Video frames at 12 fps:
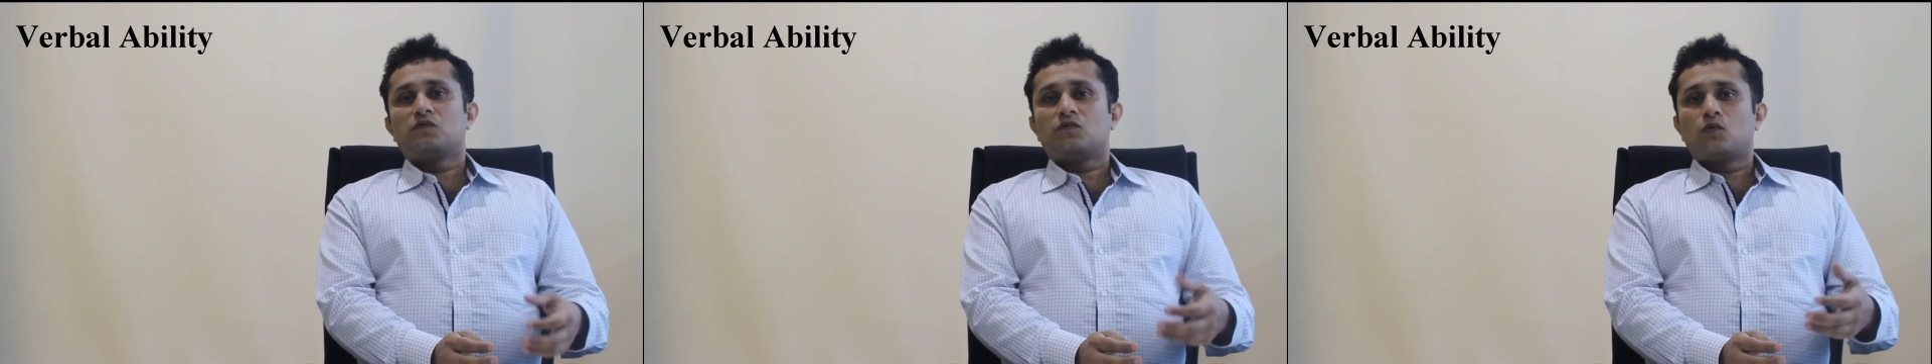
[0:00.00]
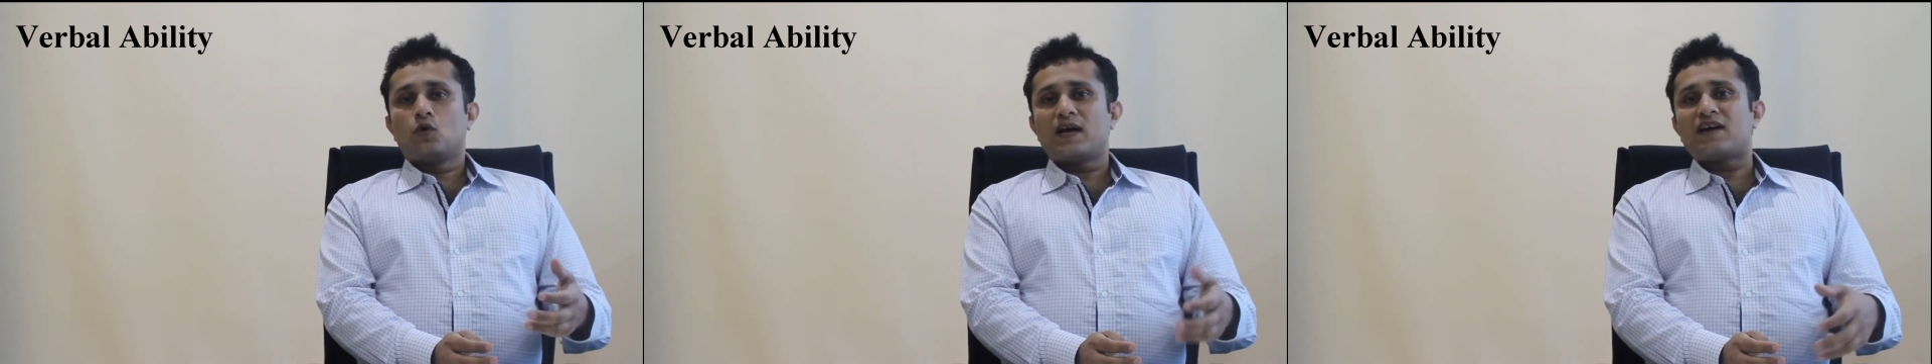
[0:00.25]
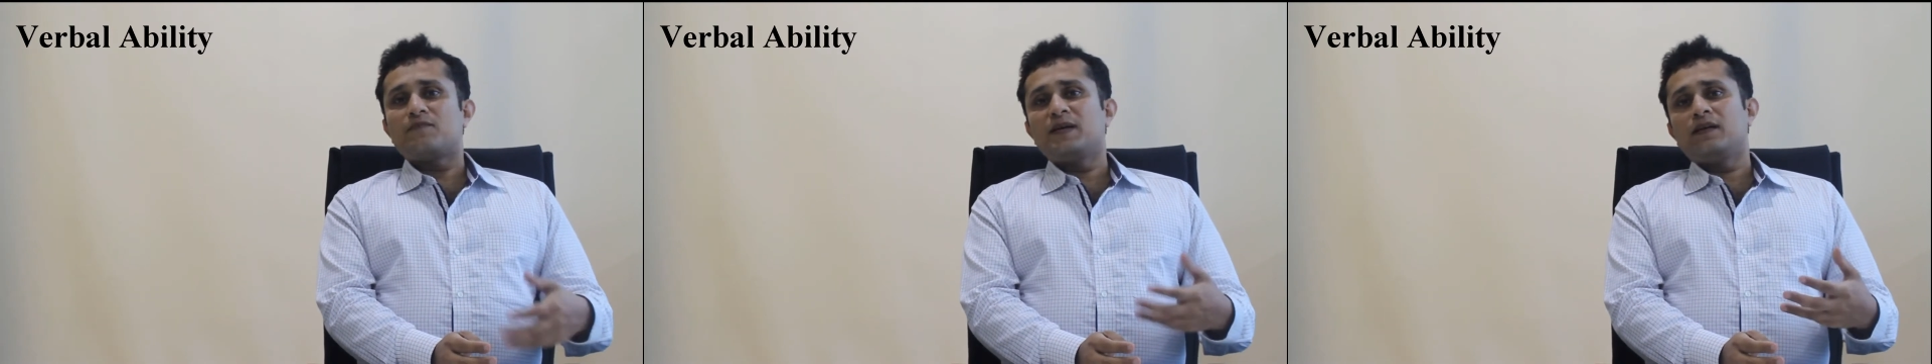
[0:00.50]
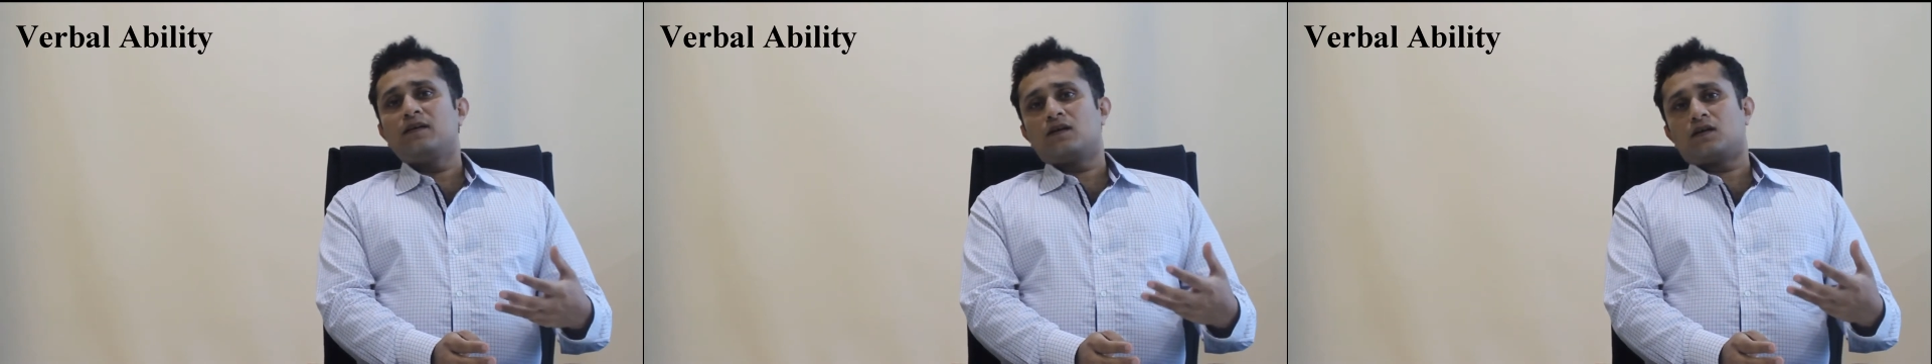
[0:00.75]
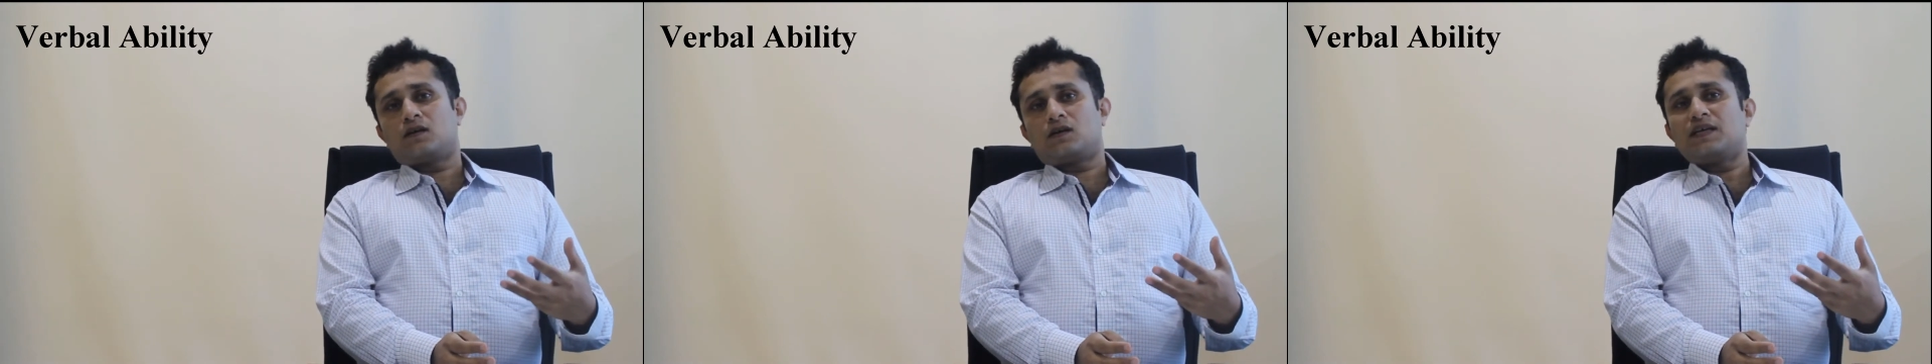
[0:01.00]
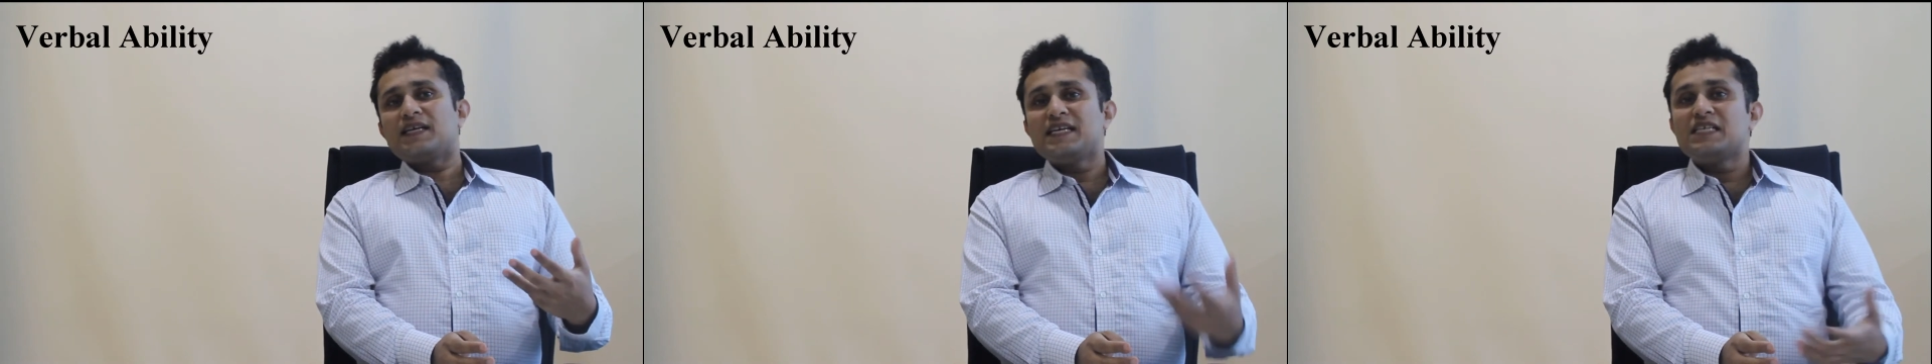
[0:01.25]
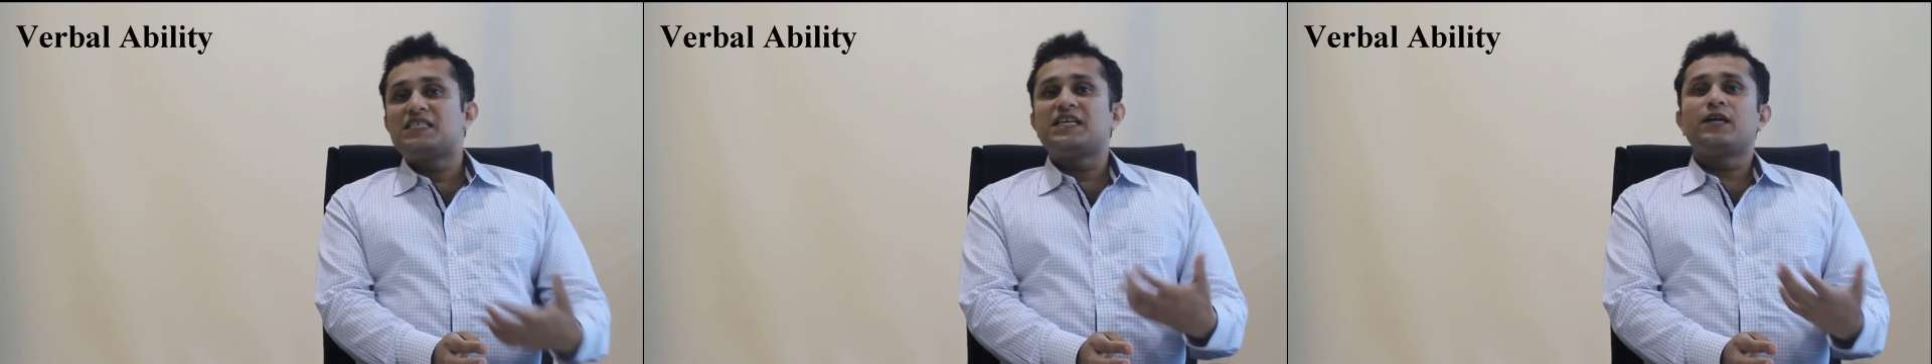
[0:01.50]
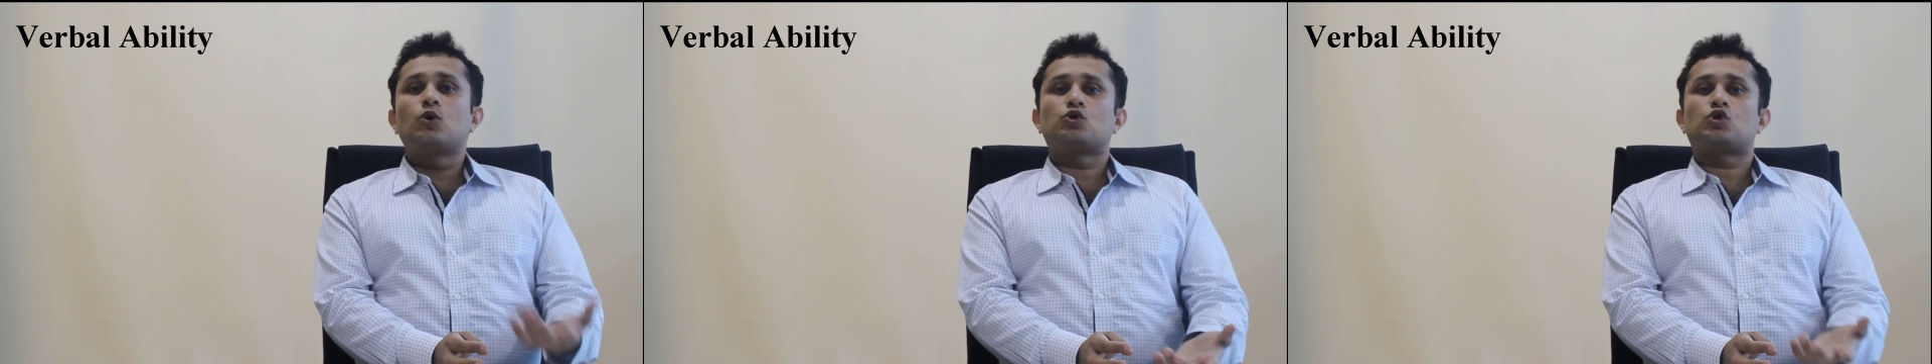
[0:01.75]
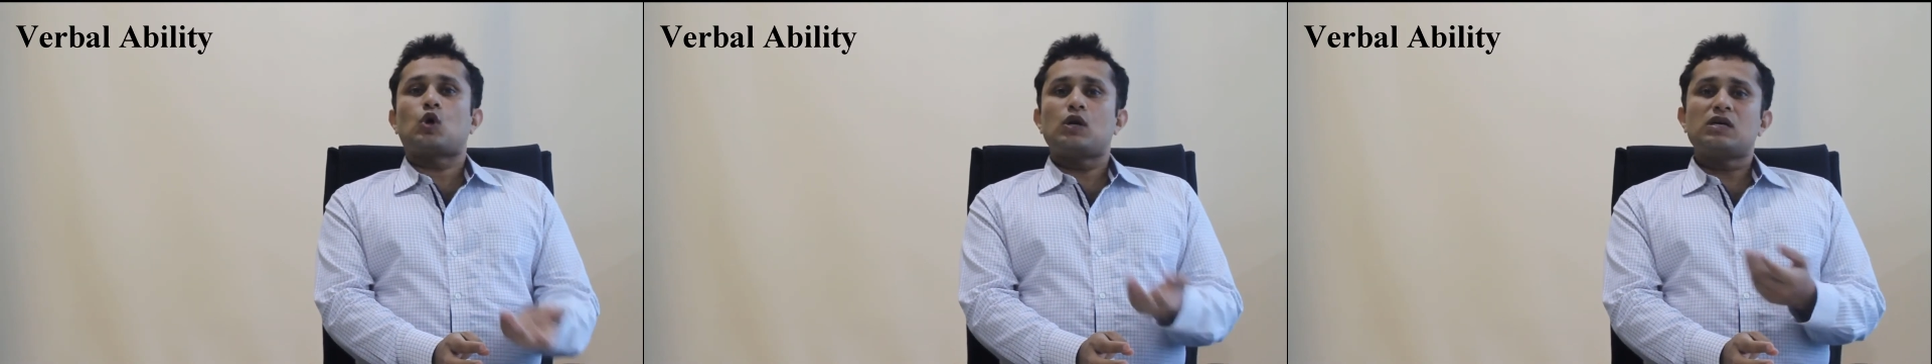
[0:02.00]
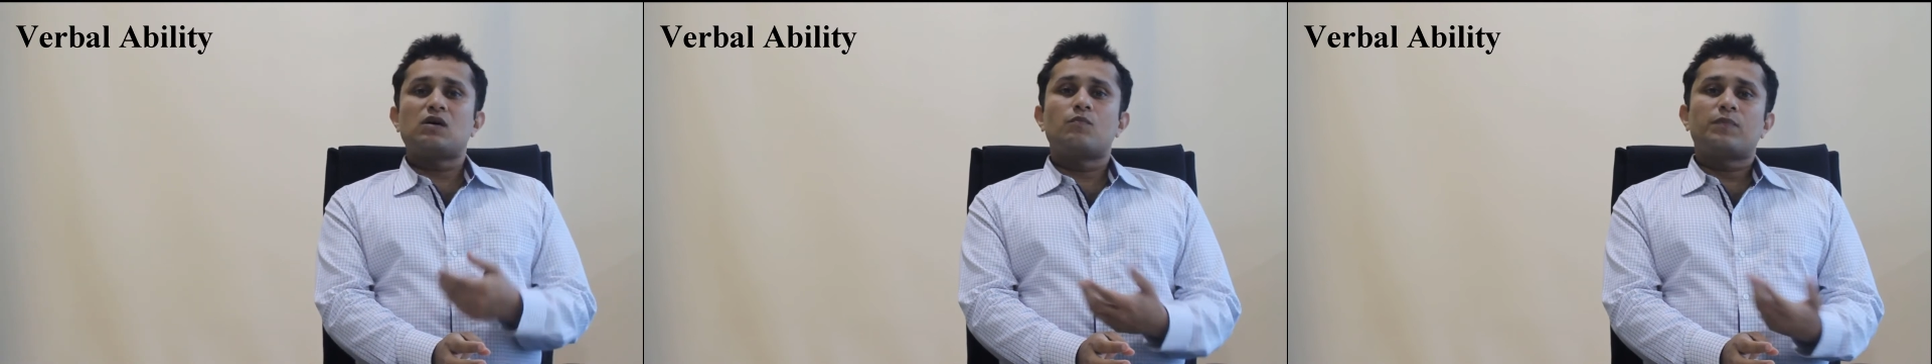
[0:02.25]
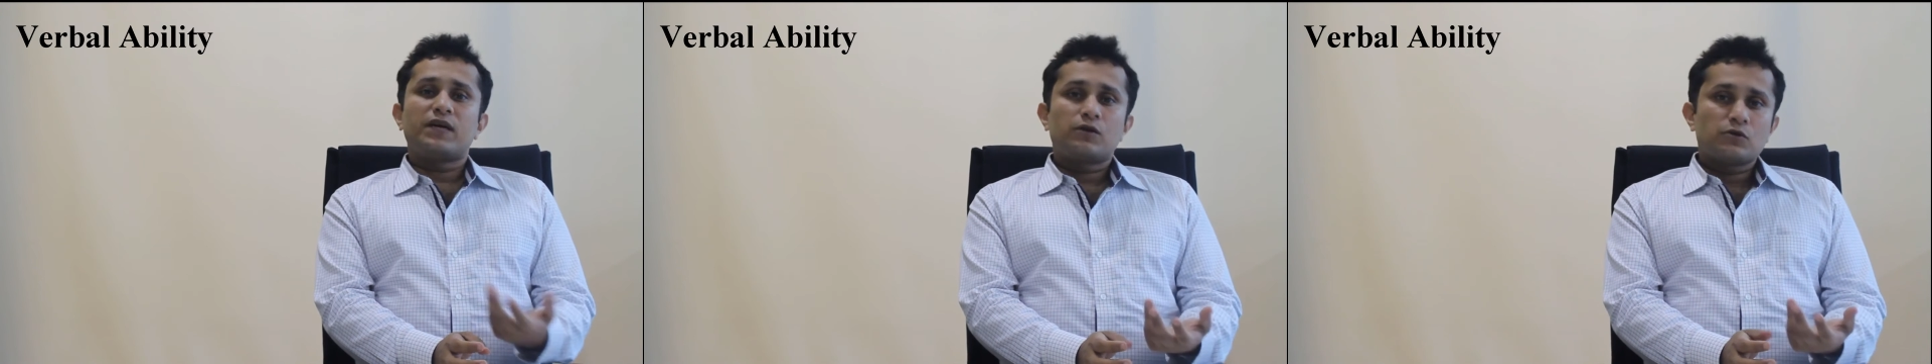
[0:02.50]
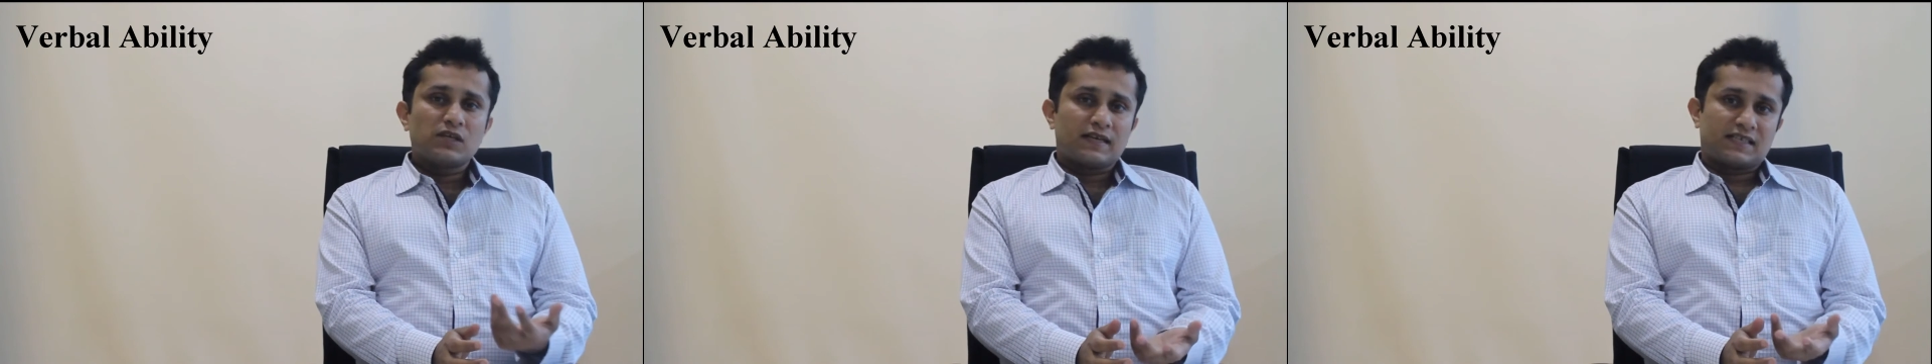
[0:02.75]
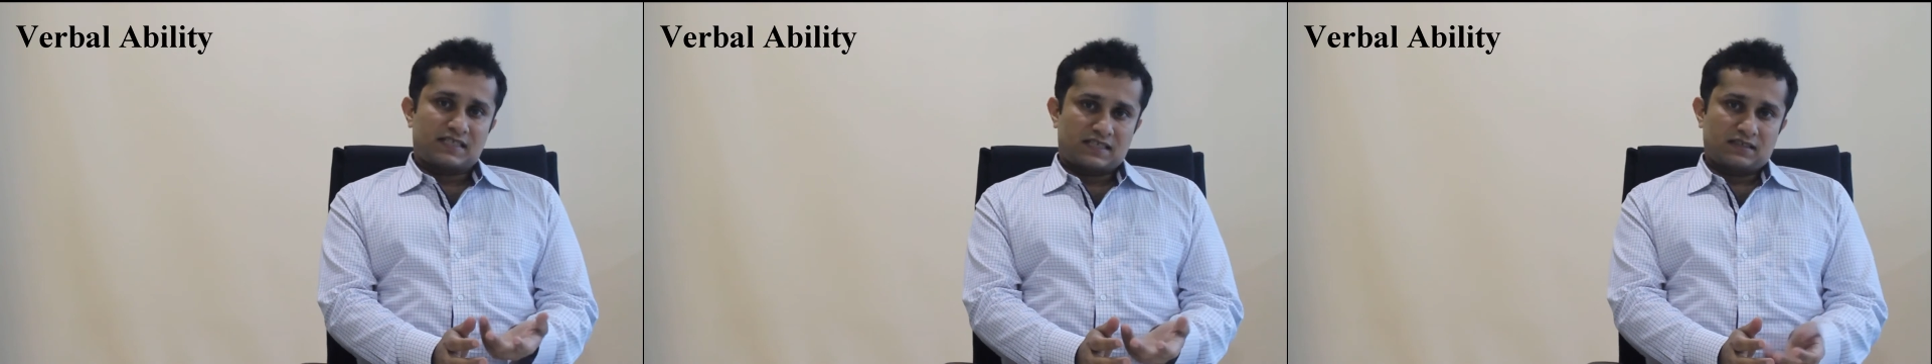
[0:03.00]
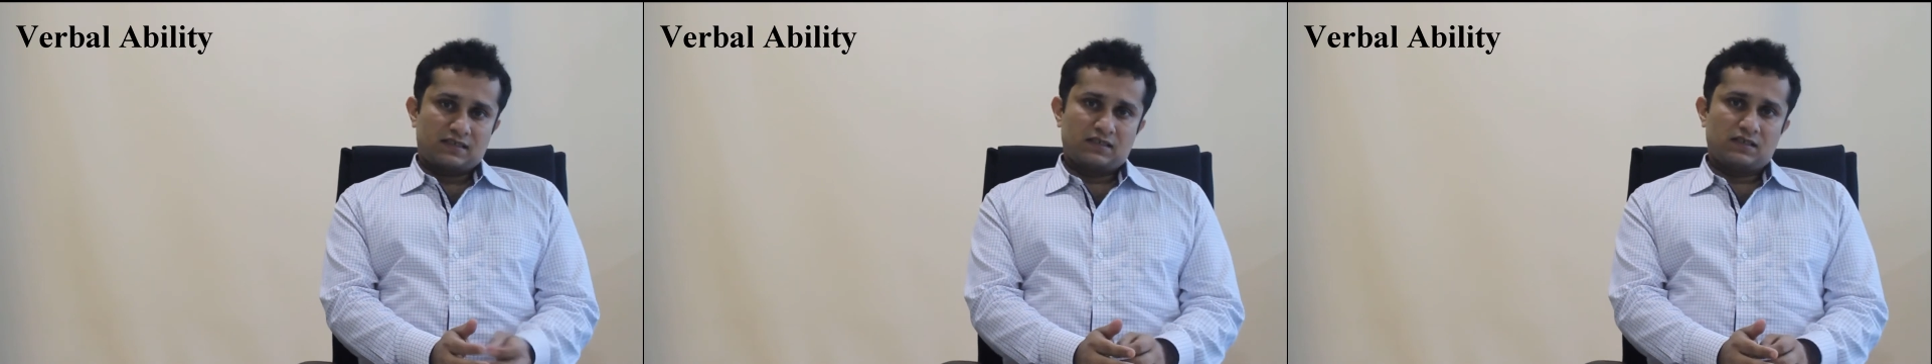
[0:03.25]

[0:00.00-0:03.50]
would have been easy to solve compared to the rest.